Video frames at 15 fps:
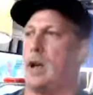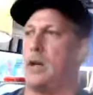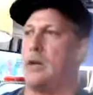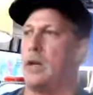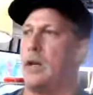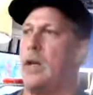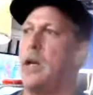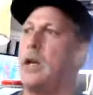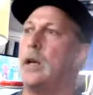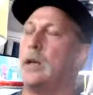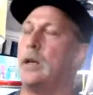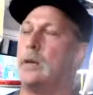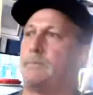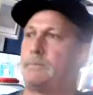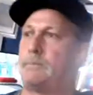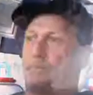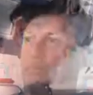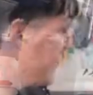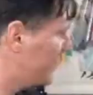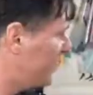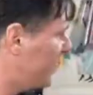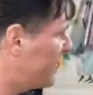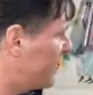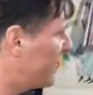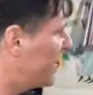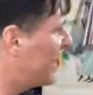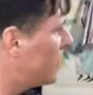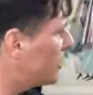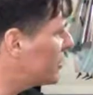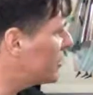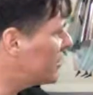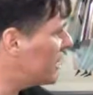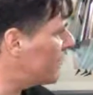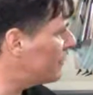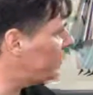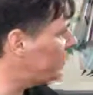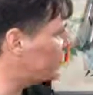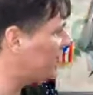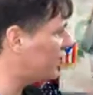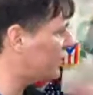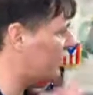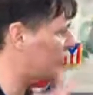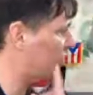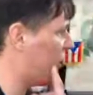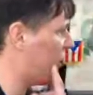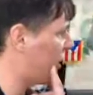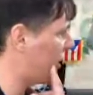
Here's our job in all of this. Our job is to shut our